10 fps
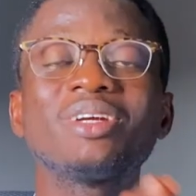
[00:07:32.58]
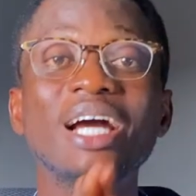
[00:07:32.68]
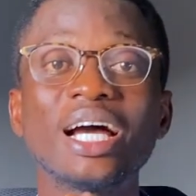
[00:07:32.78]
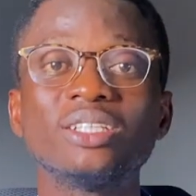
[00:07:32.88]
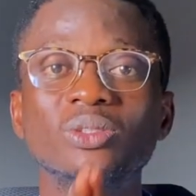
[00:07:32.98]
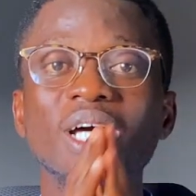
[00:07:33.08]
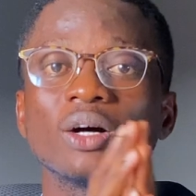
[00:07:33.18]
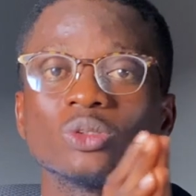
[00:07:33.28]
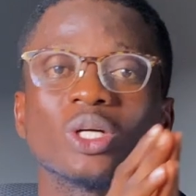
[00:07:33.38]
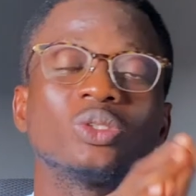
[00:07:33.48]
guide on how
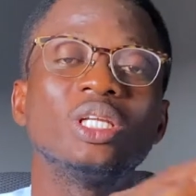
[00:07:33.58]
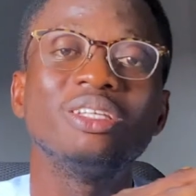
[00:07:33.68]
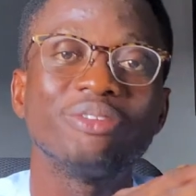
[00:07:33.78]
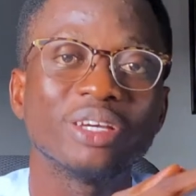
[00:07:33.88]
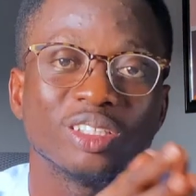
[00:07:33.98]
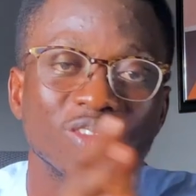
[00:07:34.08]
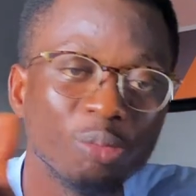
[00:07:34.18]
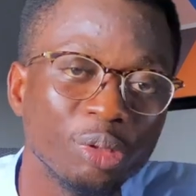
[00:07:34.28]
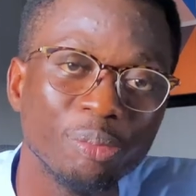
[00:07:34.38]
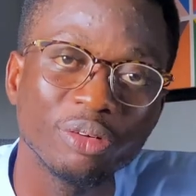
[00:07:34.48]
to actually effectively
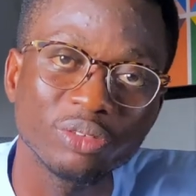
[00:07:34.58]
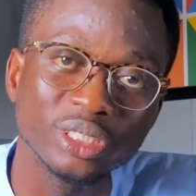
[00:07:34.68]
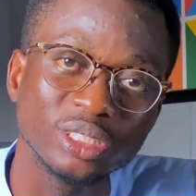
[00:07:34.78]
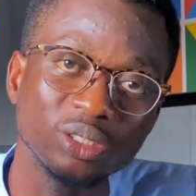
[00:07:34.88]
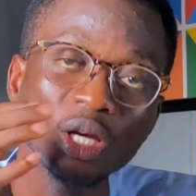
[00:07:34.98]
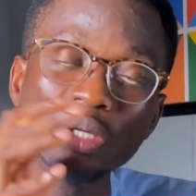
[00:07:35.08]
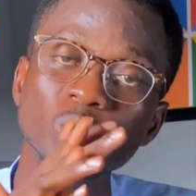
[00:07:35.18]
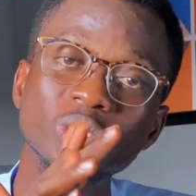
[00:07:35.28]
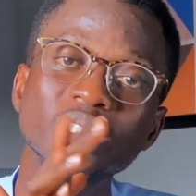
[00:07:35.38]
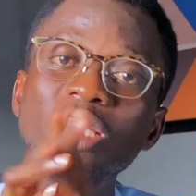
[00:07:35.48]
prepare for this
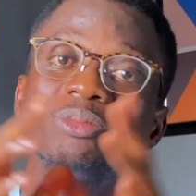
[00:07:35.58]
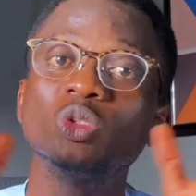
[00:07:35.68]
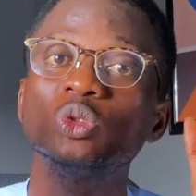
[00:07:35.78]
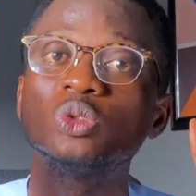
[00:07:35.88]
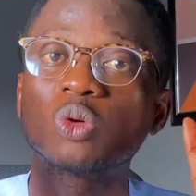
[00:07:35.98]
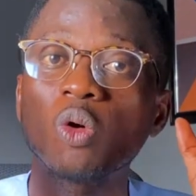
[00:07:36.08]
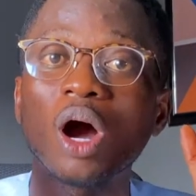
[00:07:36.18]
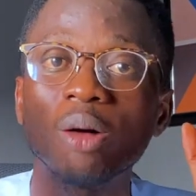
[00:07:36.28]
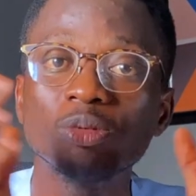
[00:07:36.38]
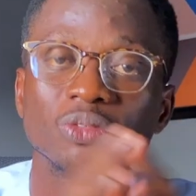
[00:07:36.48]
UTME to score
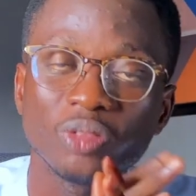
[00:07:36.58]
above